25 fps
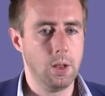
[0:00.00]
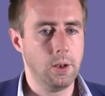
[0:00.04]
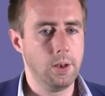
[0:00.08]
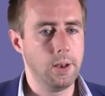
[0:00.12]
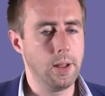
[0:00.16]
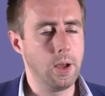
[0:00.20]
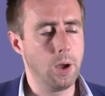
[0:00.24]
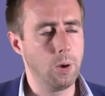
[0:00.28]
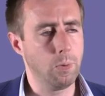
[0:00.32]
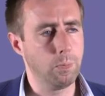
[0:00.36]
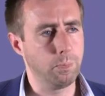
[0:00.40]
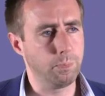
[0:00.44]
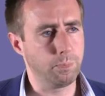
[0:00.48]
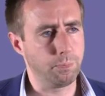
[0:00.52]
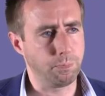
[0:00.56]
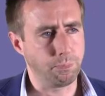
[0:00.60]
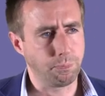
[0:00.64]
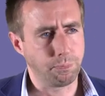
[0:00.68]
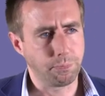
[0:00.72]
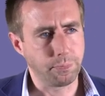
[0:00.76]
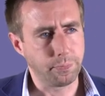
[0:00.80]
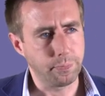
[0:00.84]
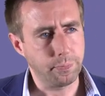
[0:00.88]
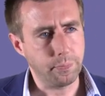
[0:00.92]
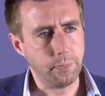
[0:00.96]
Now,
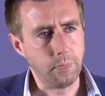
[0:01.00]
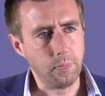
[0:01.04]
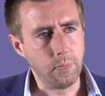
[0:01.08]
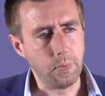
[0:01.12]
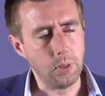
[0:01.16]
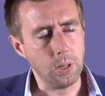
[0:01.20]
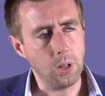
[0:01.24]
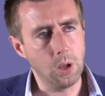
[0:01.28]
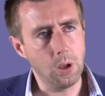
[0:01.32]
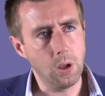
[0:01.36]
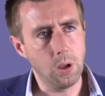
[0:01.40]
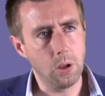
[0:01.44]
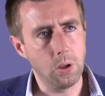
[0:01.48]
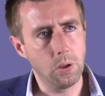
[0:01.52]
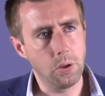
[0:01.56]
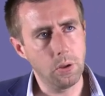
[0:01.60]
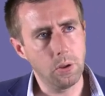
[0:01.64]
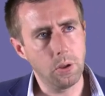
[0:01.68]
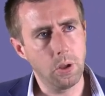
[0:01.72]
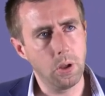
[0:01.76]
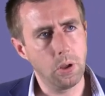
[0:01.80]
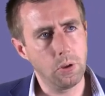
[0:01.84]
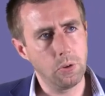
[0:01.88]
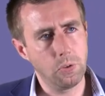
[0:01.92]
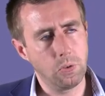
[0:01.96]

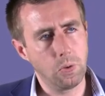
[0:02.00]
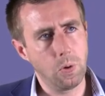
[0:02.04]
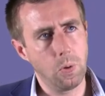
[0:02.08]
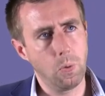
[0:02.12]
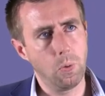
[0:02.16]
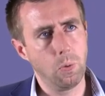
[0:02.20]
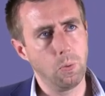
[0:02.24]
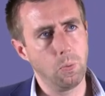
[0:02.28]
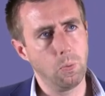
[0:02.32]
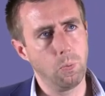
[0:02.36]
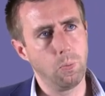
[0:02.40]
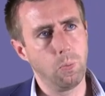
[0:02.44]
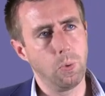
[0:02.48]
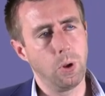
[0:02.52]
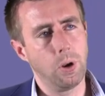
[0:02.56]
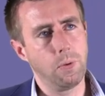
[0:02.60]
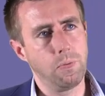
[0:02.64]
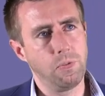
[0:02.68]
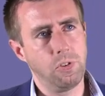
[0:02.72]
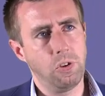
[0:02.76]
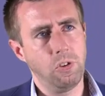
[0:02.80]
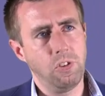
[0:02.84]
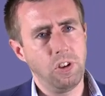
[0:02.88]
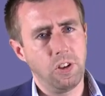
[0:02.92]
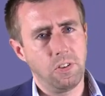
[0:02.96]
so what I've
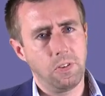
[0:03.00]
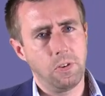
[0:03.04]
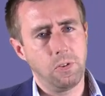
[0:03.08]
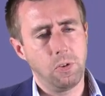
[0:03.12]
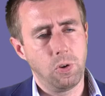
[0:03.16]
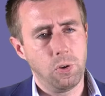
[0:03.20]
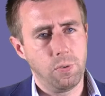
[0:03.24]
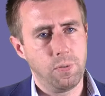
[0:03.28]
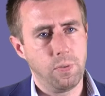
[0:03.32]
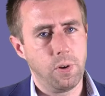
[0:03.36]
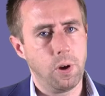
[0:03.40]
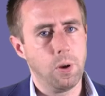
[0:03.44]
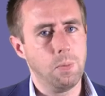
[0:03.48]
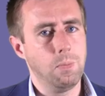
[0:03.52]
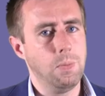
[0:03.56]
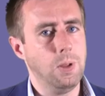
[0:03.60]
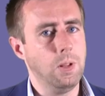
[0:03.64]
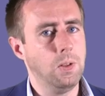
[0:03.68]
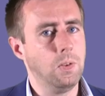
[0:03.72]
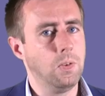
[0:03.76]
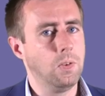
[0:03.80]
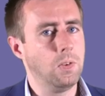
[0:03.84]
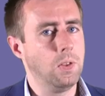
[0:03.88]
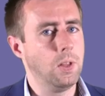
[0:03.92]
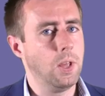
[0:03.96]
suggested so far
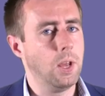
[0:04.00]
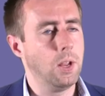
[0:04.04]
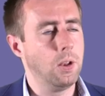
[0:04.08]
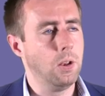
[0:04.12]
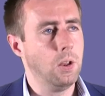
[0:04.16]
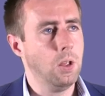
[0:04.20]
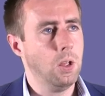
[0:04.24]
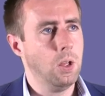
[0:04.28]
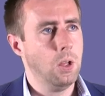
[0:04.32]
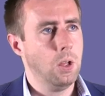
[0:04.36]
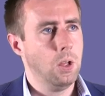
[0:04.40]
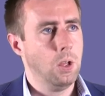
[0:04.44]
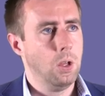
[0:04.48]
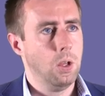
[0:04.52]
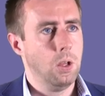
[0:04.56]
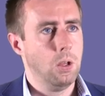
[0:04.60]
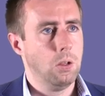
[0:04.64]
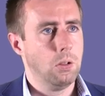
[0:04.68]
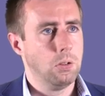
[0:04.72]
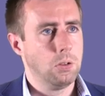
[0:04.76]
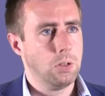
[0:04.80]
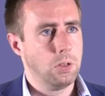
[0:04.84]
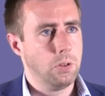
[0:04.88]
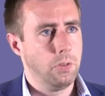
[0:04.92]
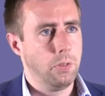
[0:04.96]
means that
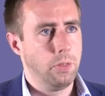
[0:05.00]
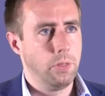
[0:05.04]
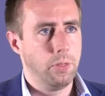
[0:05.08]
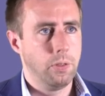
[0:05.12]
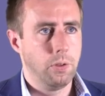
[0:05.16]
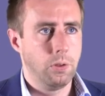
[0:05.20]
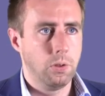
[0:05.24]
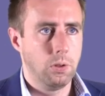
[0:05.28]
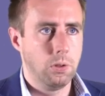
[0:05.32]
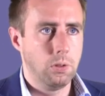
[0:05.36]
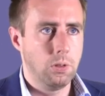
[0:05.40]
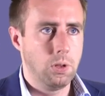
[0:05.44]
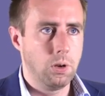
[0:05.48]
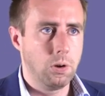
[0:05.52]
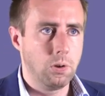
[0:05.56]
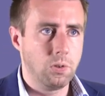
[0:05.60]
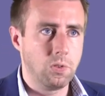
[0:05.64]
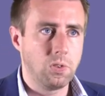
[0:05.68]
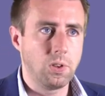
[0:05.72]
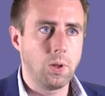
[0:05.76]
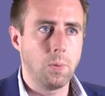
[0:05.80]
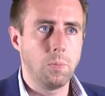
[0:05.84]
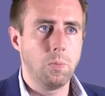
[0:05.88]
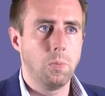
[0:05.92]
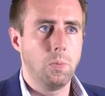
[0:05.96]
there are
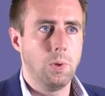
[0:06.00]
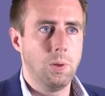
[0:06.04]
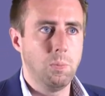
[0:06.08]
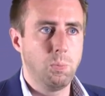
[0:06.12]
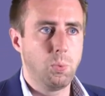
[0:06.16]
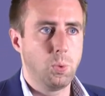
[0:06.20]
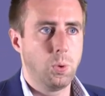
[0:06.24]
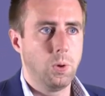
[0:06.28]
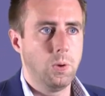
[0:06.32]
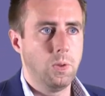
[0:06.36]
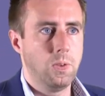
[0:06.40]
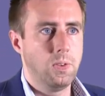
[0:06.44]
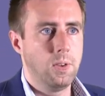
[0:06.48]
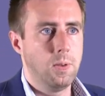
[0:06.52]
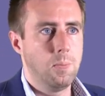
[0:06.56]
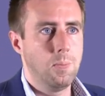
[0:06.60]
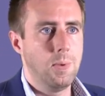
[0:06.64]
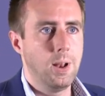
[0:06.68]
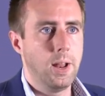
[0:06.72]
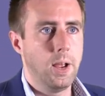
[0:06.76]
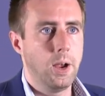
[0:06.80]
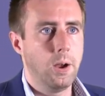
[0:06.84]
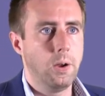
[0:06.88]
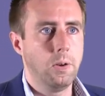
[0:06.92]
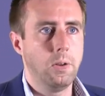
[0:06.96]
some important
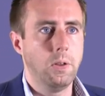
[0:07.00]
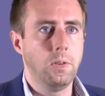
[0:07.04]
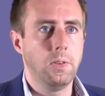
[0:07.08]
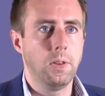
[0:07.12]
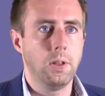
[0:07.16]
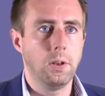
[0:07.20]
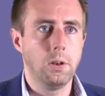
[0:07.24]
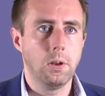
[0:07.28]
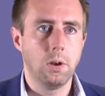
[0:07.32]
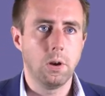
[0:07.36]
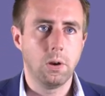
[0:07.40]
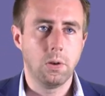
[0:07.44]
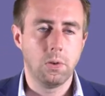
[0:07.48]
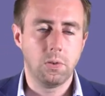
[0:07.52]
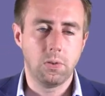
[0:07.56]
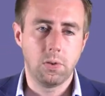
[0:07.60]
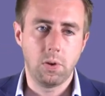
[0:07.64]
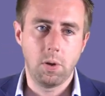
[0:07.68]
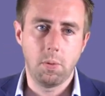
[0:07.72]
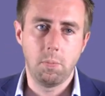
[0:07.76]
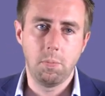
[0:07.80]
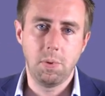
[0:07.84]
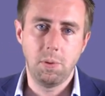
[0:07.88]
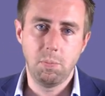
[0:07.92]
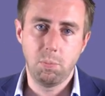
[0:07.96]
similarities and there are
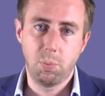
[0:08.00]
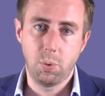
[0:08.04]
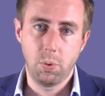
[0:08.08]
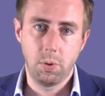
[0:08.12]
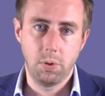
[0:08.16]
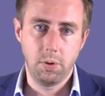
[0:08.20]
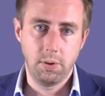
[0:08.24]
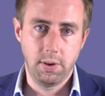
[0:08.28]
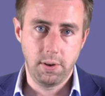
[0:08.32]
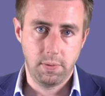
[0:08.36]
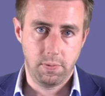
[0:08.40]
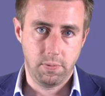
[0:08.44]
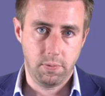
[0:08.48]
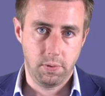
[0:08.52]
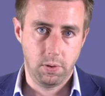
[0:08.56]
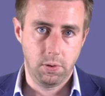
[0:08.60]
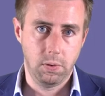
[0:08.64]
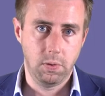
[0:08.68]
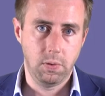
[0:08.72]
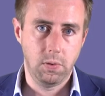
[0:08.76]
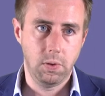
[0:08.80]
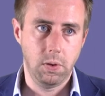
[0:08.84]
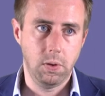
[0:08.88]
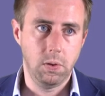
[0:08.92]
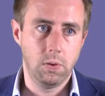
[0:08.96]
some important
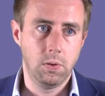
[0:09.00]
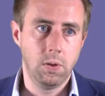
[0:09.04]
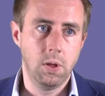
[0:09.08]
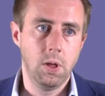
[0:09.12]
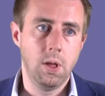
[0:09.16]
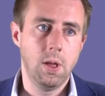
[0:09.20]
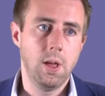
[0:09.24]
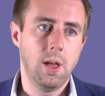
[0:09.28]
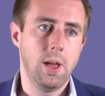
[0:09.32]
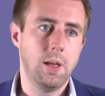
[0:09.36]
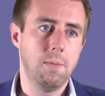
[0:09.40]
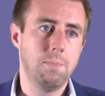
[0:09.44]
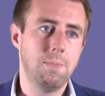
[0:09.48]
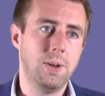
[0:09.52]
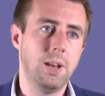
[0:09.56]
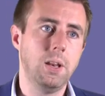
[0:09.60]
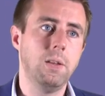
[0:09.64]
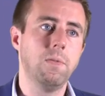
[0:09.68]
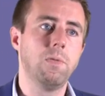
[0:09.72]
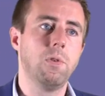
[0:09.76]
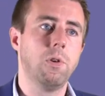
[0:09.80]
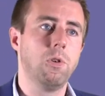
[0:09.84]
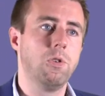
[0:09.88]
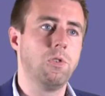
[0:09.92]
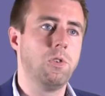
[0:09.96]
differences. And many
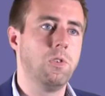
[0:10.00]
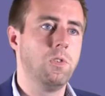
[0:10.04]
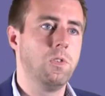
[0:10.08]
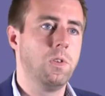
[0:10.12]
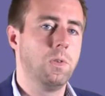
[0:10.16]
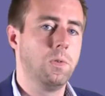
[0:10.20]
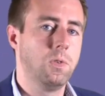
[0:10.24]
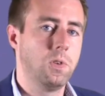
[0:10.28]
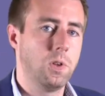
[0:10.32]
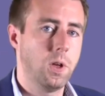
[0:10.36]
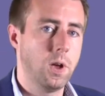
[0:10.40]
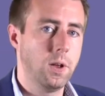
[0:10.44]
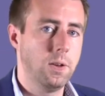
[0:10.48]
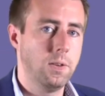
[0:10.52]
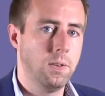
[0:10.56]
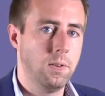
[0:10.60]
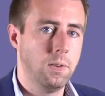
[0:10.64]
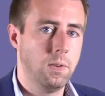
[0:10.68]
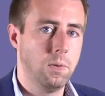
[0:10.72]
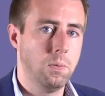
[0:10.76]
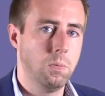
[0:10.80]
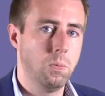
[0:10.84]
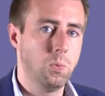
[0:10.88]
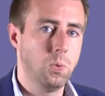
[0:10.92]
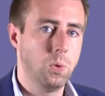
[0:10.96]
versions of
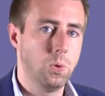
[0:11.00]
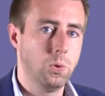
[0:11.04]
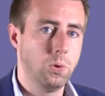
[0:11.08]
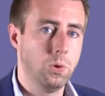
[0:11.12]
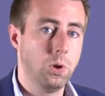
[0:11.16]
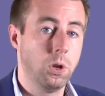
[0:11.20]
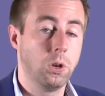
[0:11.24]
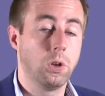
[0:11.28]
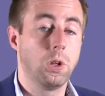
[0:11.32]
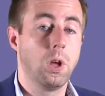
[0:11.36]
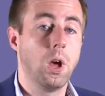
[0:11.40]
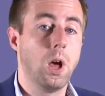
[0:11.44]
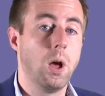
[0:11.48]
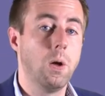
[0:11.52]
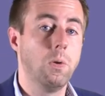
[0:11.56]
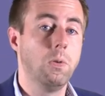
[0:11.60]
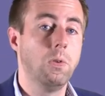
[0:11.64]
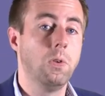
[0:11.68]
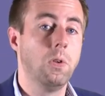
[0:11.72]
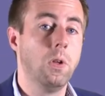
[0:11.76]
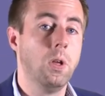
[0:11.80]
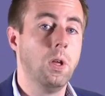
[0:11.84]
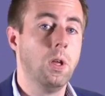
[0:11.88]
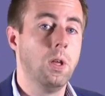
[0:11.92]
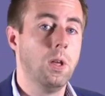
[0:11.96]
scientism will not
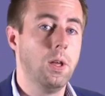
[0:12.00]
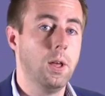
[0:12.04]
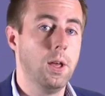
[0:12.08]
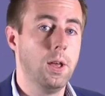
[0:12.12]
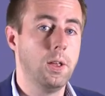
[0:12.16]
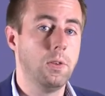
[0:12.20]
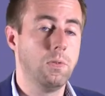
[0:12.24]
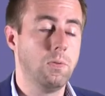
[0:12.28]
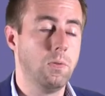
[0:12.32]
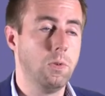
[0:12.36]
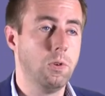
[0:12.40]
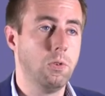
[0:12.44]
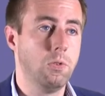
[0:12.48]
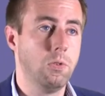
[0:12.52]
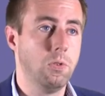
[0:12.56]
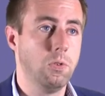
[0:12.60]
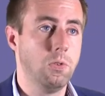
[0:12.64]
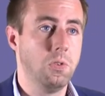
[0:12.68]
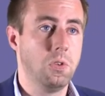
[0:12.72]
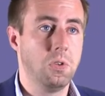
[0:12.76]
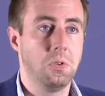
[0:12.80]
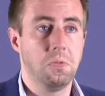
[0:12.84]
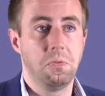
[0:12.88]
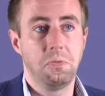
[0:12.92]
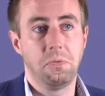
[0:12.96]
count as
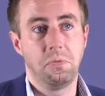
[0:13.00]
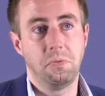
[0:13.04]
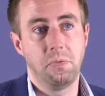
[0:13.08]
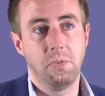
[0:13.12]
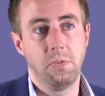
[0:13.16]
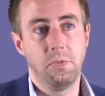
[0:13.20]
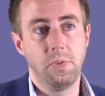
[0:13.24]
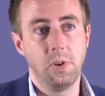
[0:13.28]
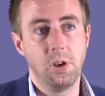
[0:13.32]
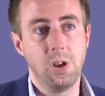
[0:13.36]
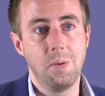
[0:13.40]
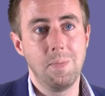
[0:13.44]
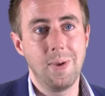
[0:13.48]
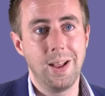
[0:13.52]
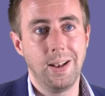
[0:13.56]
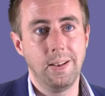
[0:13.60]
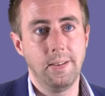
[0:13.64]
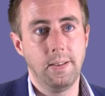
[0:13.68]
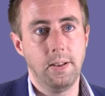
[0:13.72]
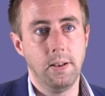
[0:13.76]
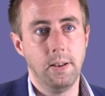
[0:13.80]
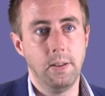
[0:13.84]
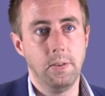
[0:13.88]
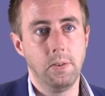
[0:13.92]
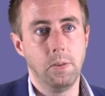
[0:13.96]
versions of
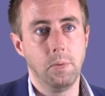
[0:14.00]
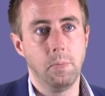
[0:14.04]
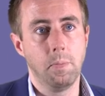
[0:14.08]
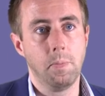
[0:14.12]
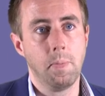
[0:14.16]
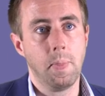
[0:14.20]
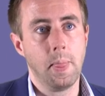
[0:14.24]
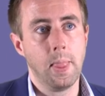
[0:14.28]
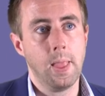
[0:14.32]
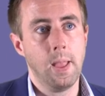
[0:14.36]
fundamentalism.